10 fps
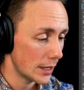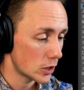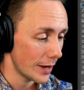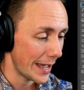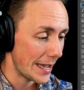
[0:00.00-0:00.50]

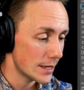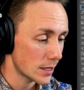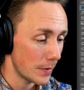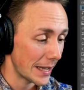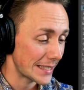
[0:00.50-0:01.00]
to add
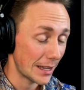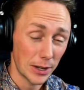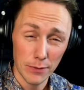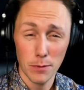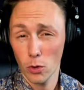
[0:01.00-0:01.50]
to make it
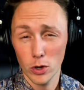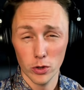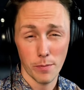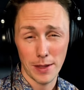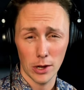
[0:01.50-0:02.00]
sound even more
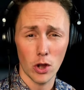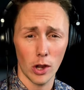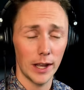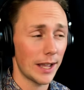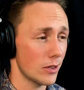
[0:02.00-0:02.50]
sort of
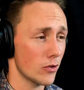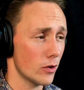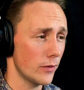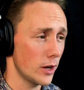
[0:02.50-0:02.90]
melancholic and sort of,